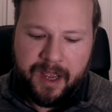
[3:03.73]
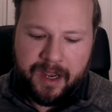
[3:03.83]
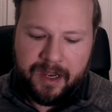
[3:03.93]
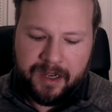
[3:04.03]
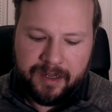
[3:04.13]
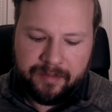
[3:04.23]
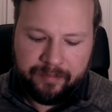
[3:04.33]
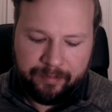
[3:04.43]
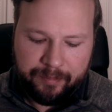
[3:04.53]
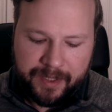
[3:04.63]

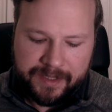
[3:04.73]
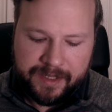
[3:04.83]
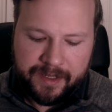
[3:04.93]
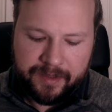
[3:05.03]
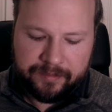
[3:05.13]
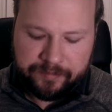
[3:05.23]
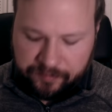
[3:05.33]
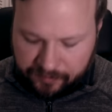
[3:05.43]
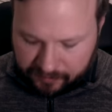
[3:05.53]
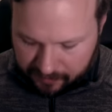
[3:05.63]
Um, but um,
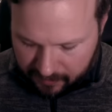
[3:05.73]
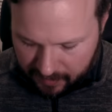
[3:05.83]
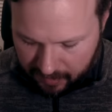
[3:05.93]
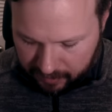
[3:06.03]
I'm